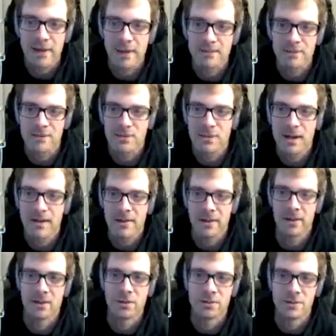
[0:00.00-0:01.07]
I'm just sort of having
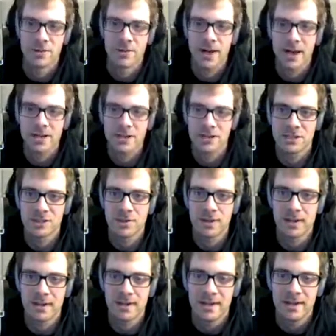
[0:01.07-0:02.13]
an allergic reaction to
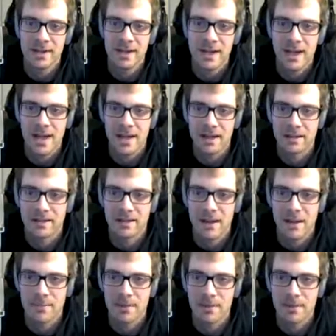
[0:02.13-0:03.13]
it, and got me a